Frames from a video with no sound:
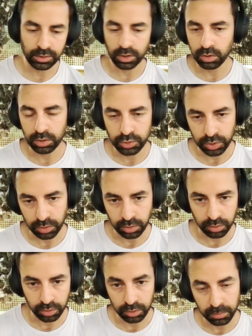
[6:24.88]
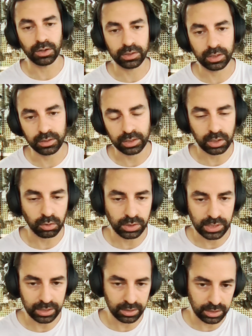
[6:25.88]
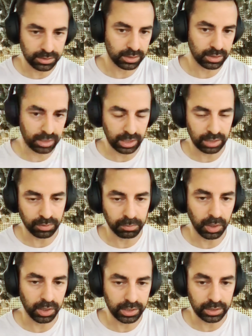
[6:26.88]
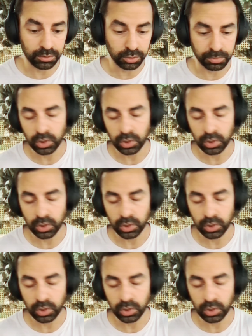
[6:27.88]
no control group. The, the gold standard is to have a blinded group.